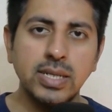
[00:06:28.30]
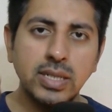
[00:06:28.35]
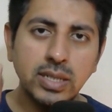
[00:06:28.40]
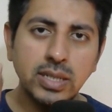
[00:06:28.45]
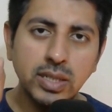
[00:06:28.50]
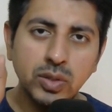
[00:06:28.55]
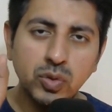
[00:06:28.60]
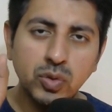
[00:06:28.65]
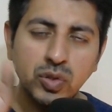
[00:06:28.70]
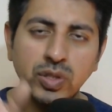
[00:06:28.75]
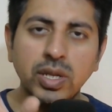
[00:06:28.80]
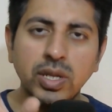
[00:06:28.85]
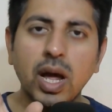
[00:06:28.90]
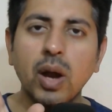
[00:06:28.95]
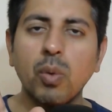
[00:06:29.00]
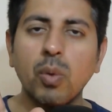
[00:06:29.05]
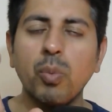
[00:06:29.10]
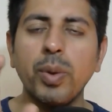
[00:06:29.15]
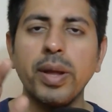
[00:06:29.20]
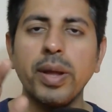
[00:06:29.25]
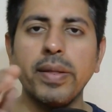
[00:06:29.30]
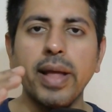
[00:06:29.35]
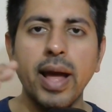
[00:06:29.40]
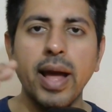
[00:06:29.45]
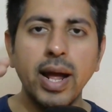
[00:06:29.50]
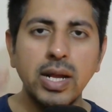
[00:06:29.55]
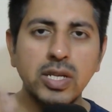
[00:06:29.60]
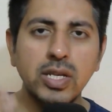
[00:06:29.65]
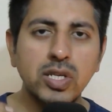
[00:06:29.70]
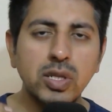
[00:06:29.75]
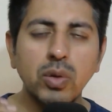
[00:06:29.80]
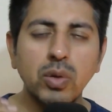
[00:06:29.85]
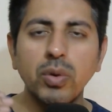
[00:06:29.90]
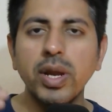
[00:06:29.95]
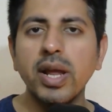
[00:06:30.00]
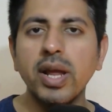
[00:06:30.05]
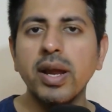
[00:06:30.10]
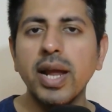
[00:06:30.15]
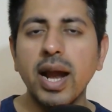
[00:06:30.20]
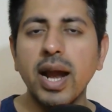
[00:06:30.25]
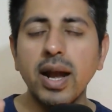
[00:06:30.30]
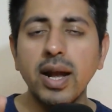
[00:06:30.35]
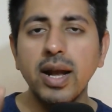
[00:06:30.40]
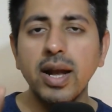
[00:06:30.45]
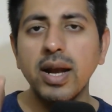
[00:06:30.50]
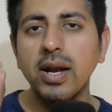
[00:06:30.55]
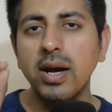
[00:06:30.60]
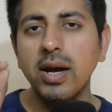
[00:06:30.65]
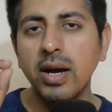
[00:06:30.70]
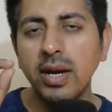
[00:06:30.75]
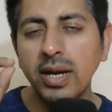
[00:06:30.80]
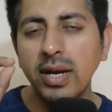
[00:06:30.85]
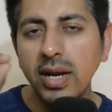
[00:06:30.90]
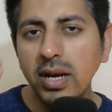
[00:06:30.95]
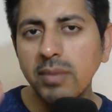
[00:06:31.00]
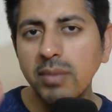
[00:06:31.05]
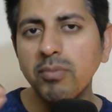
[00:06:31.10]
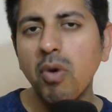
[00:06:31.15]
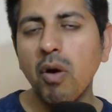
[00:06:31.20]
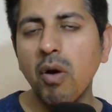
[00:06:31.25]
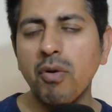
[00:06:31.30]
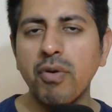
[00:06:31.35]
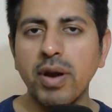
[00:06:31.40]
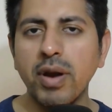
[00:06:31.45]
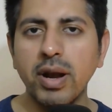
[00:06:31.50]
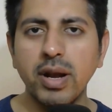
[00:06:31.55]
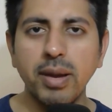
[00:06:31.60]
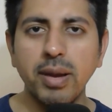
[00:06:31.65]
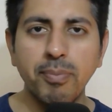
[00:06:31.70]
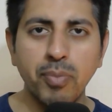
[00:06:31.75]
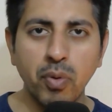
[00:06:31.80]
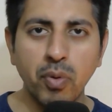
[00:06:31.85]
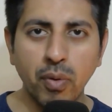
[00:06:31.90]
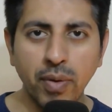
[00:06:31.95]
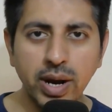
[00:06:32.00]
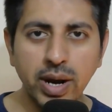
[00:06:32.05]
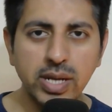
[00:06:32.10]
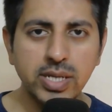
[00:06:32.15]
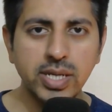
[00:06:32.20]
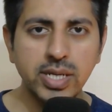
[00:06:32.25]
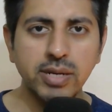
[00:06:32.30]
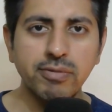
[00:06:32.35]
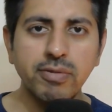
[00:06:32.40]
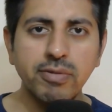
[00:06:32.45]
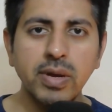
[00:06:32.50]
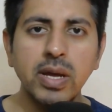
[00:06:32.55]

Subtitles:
to start with and slowly and get a little moderately progressive